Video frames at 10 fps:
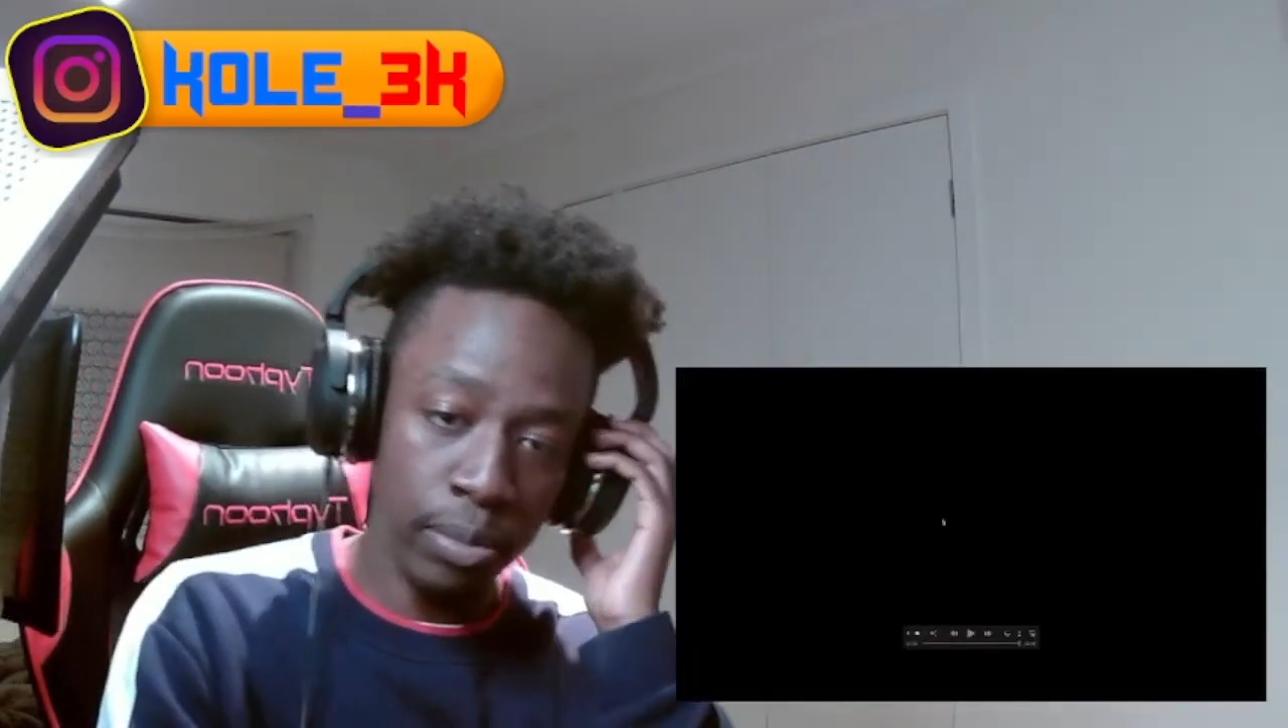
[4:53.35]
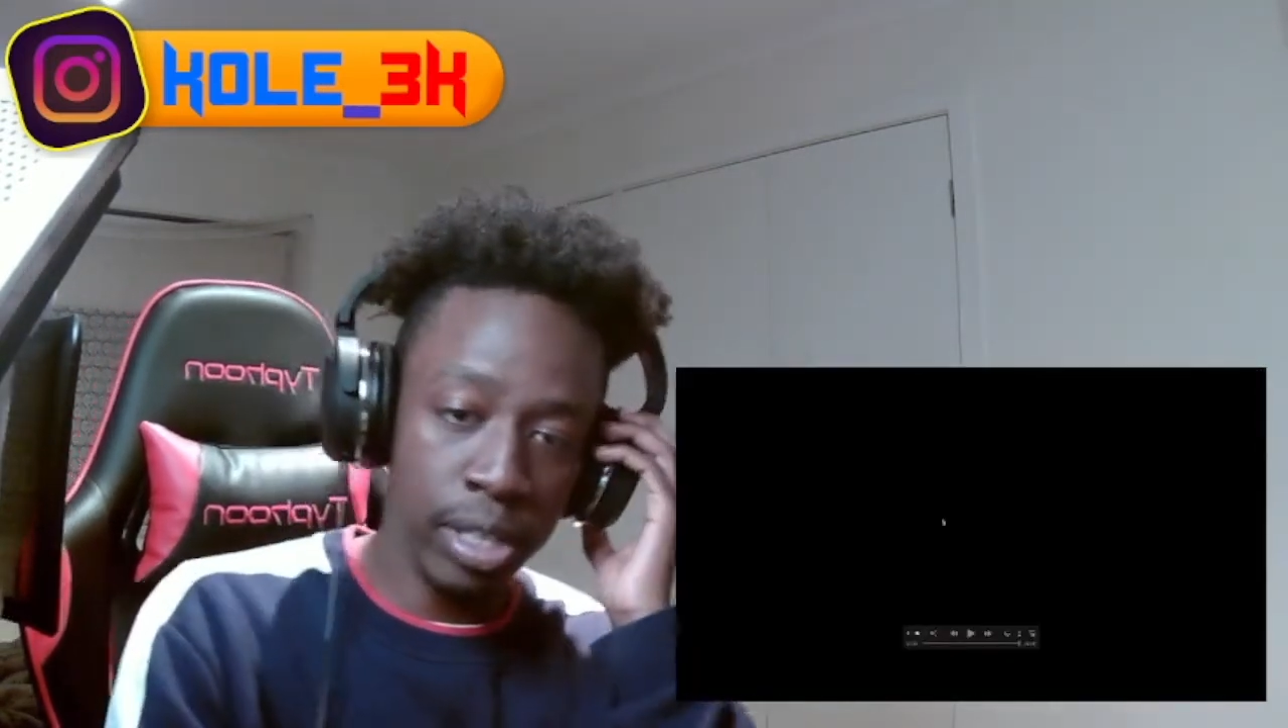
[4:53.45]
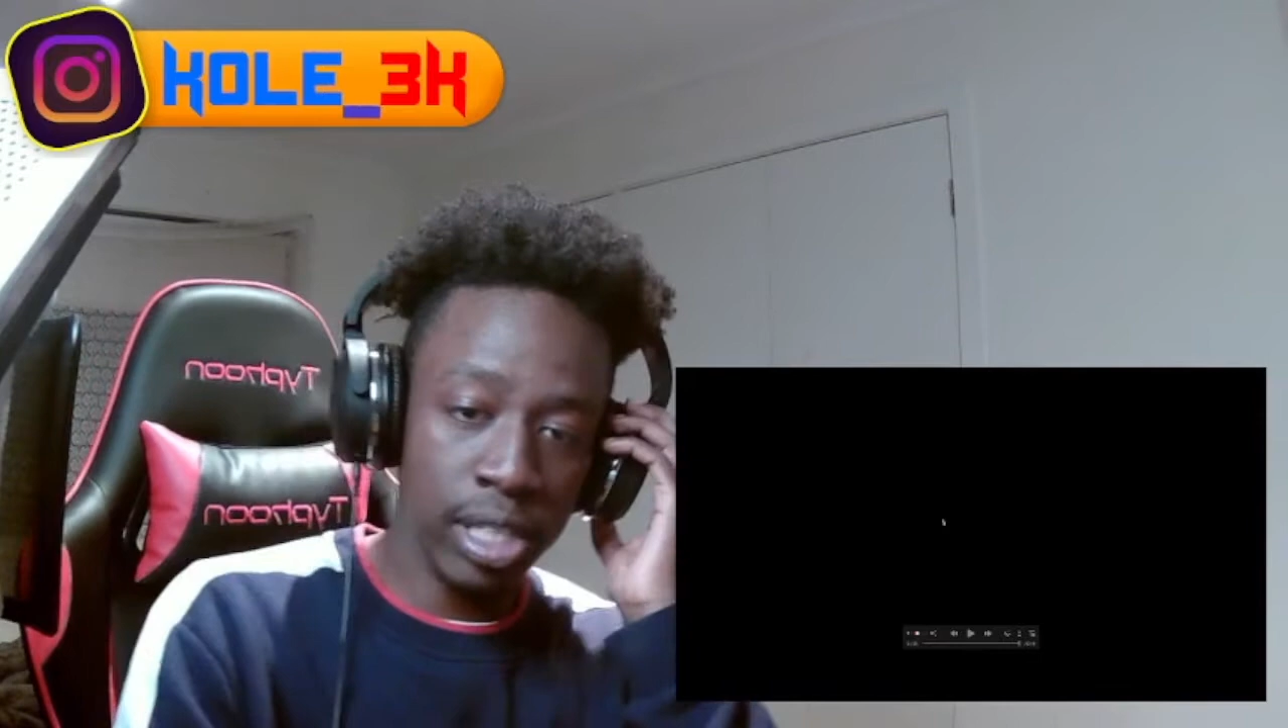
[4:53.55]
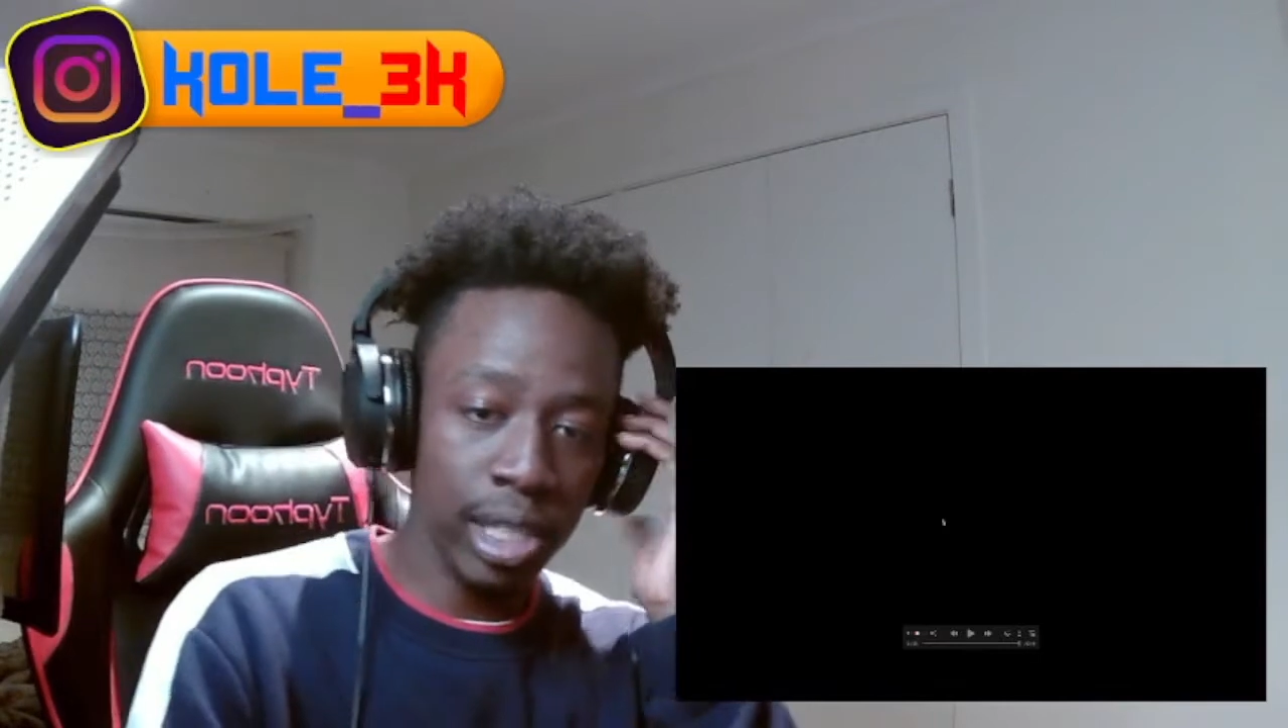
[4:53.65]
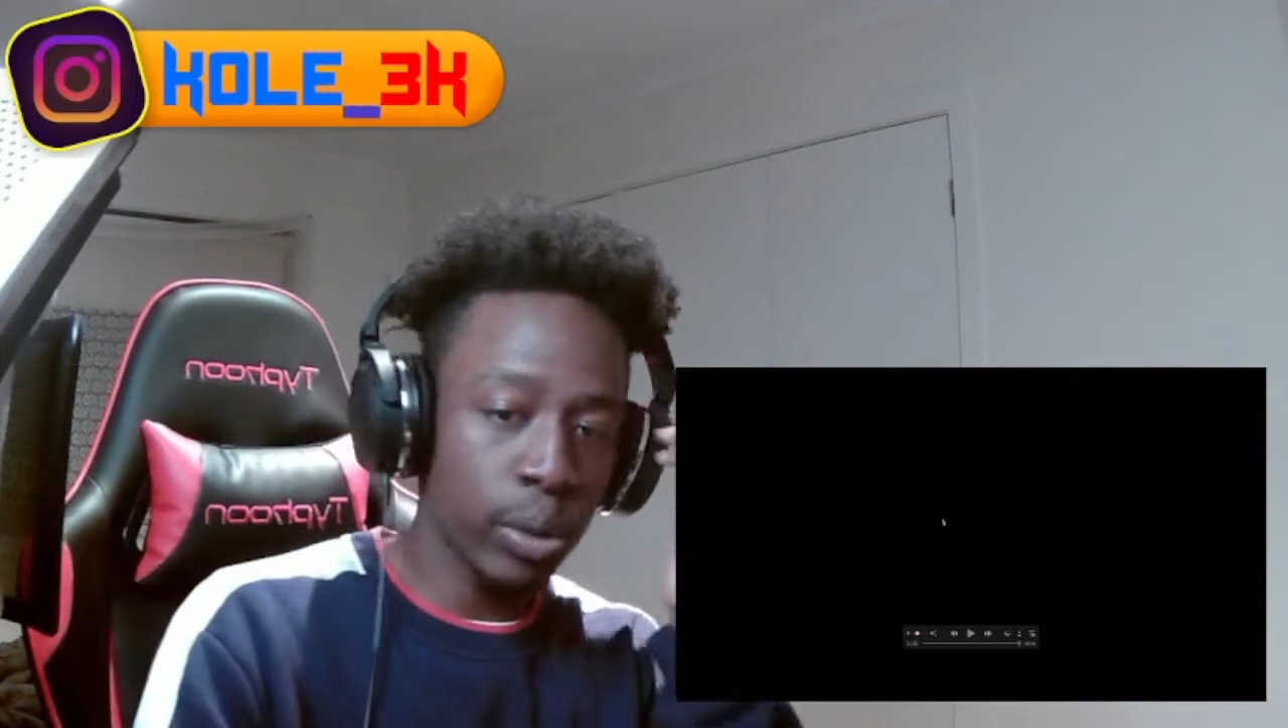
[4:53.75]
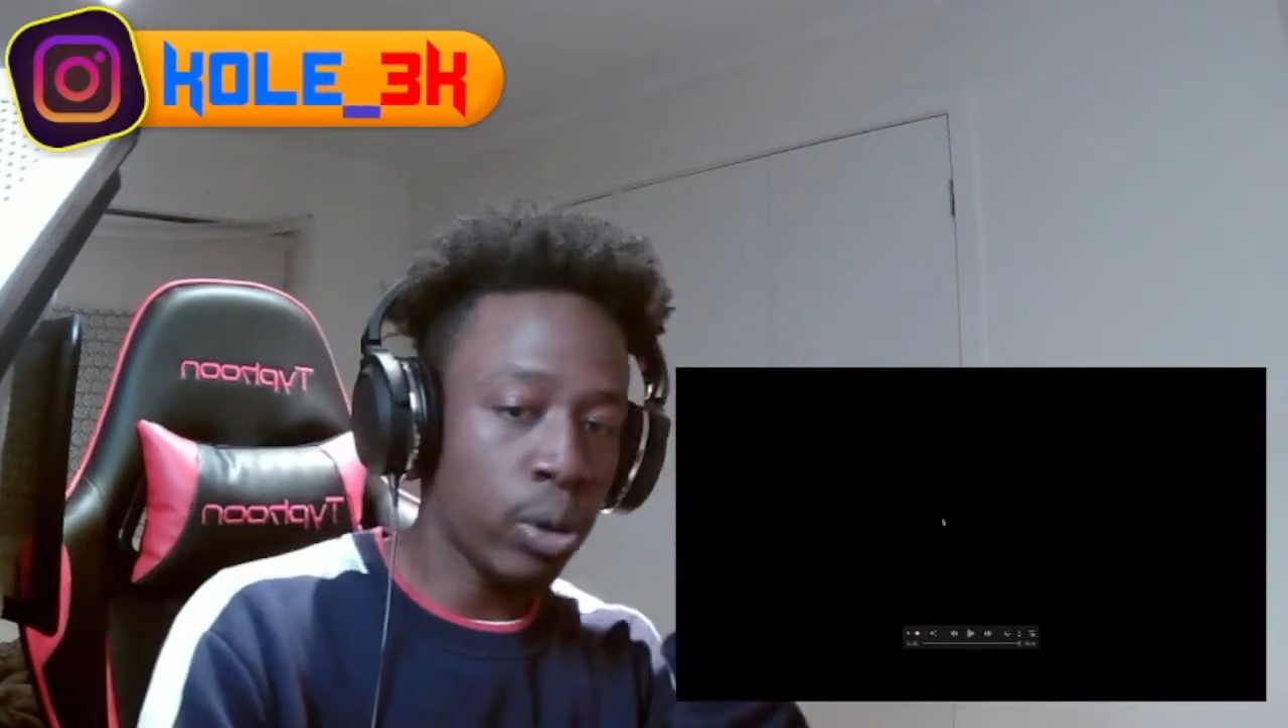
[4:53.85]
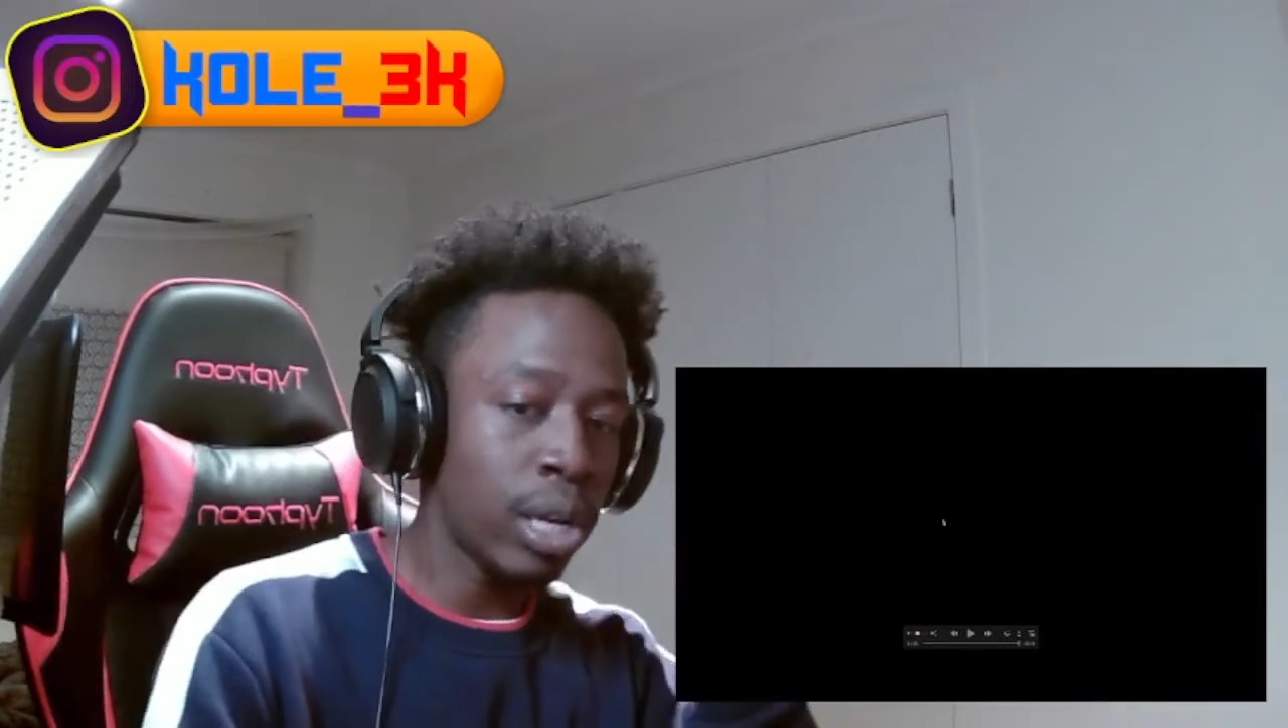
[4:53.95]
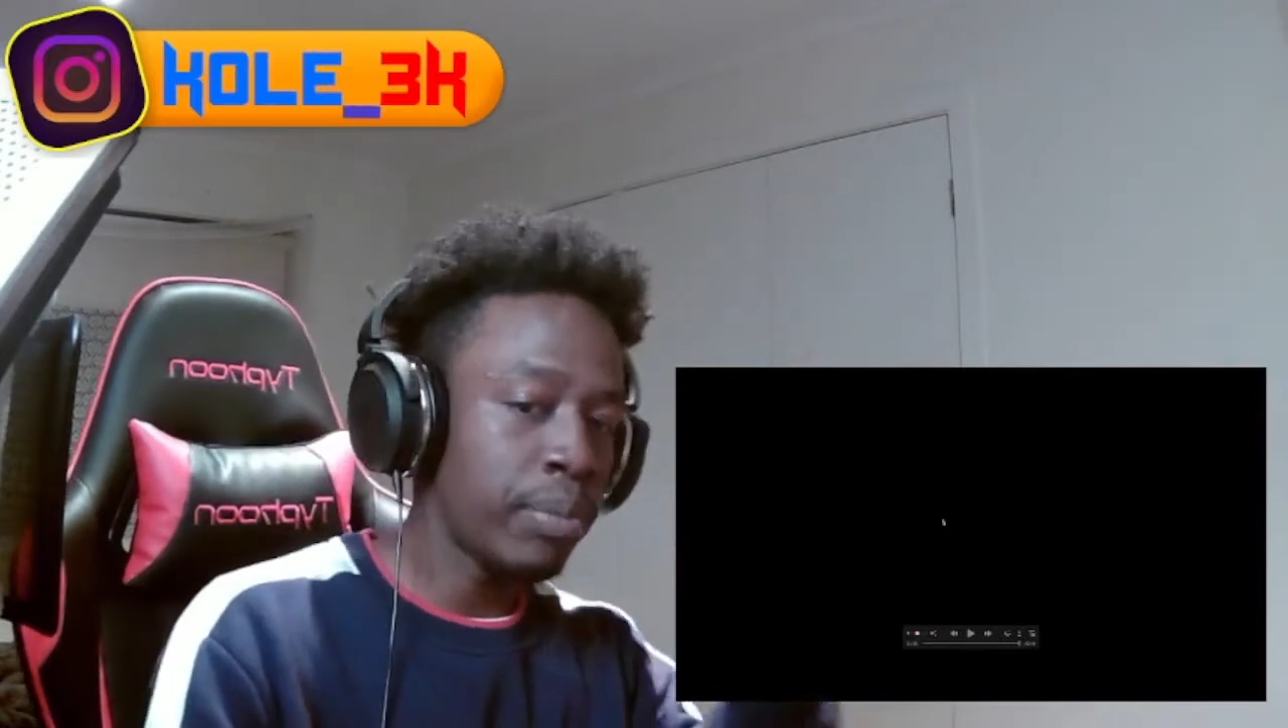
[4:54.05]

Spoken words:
want me to see more,